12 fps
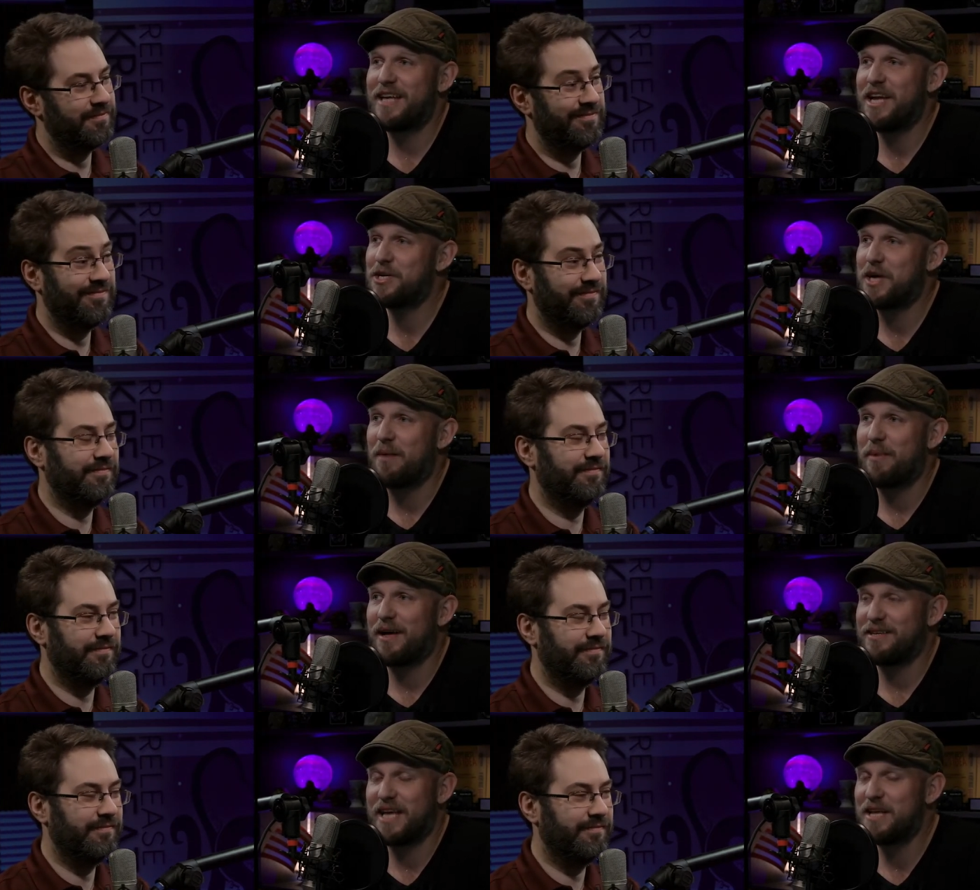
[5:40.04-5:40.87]
Speaker 1: skate shop
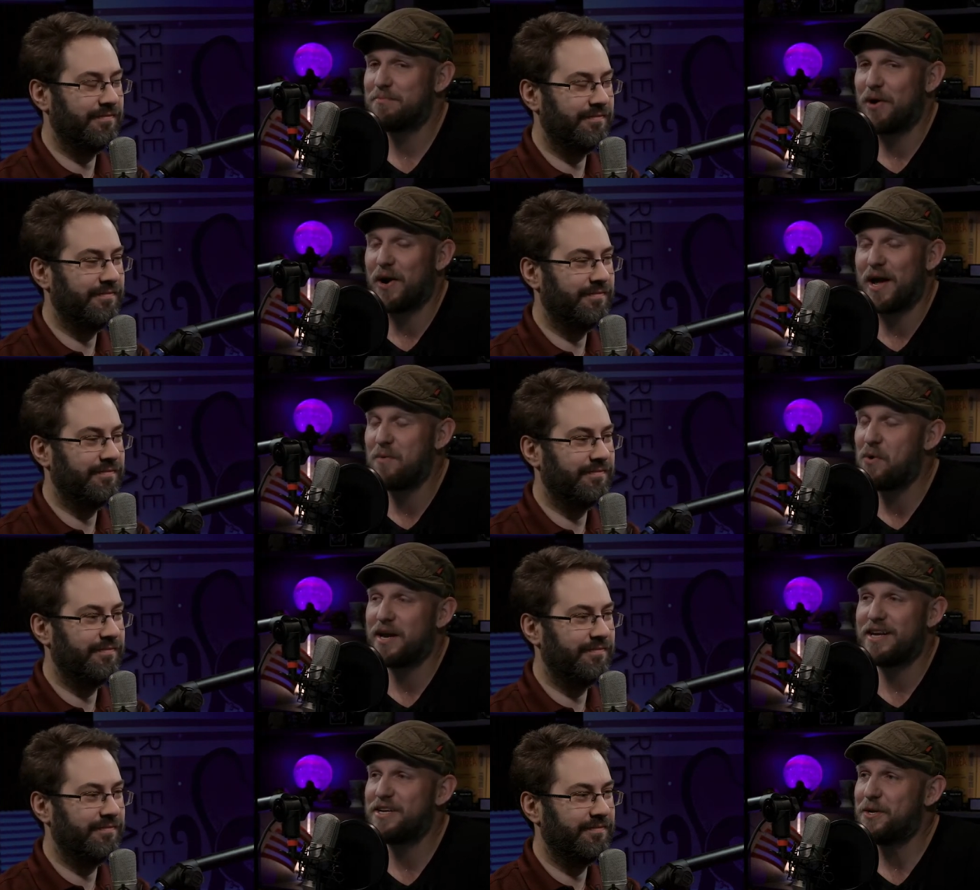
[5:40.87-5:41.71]
I, a skate park i
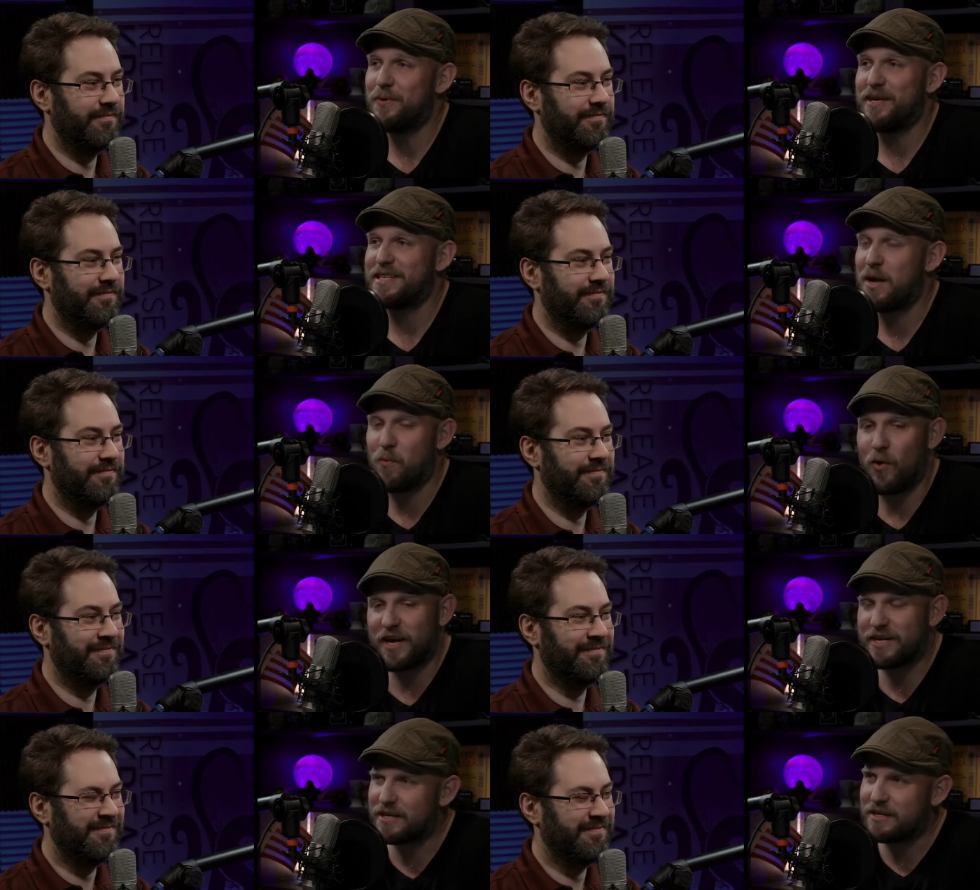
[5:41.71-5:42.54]
wanted to do this i
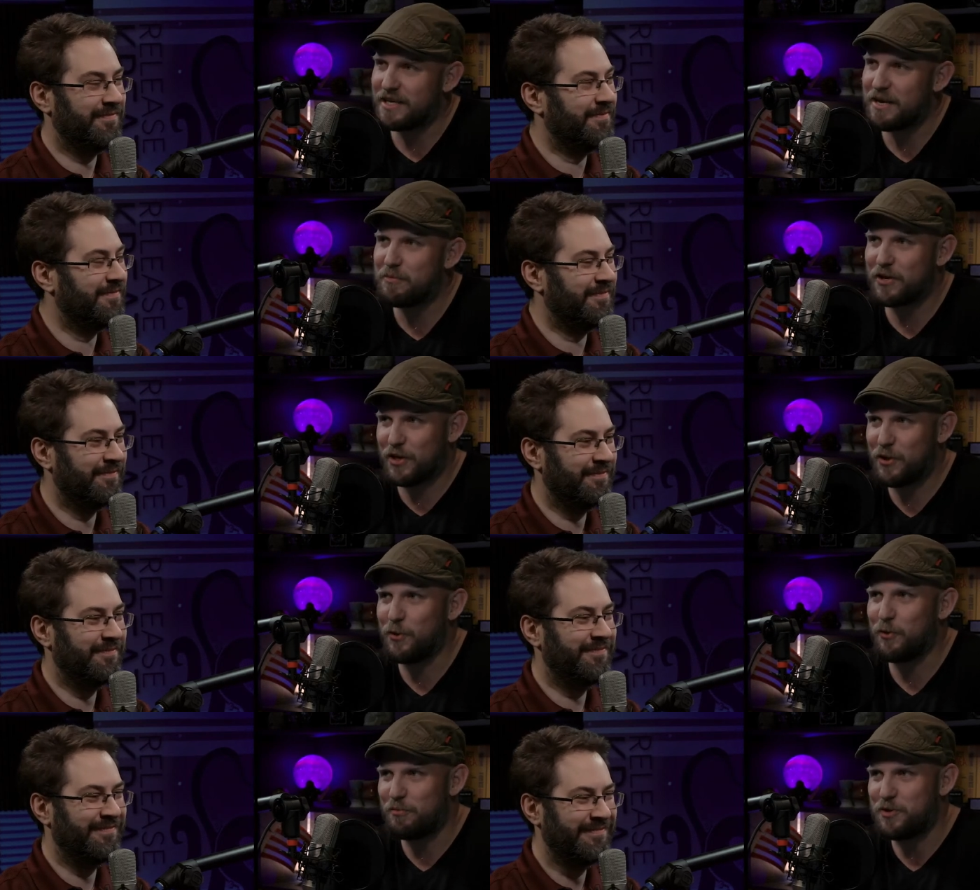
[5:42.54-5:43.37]
wanted to gleam the
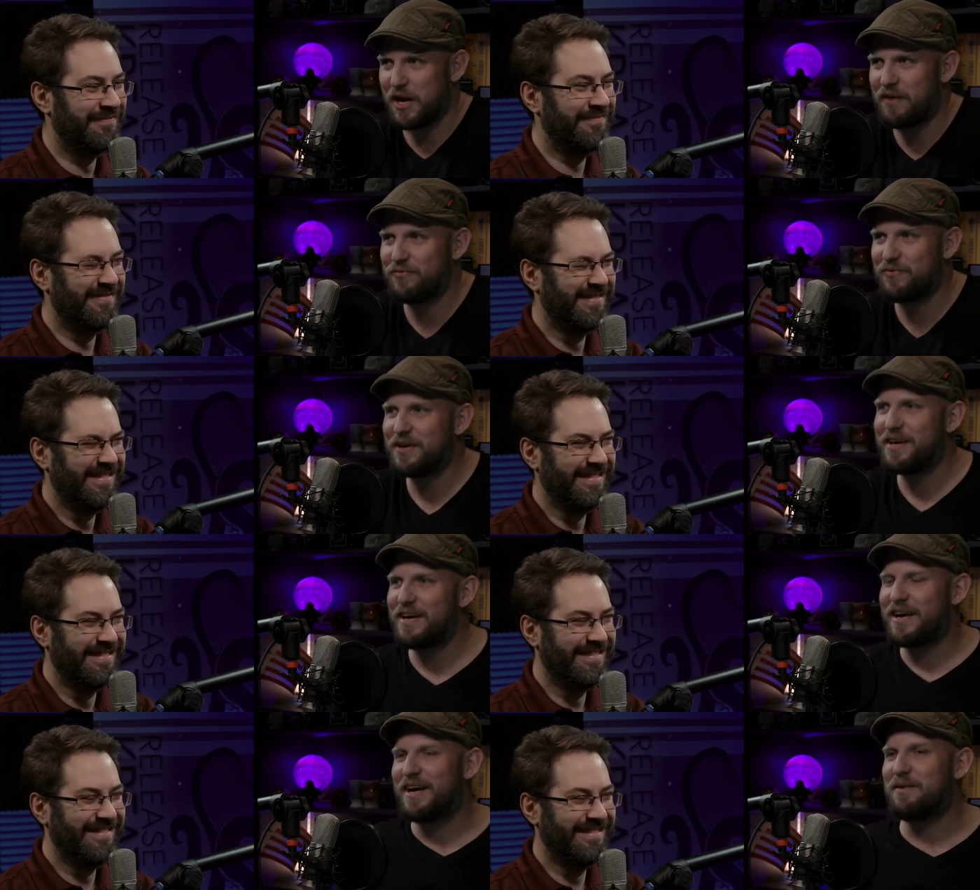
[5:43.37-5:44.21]
cube jeff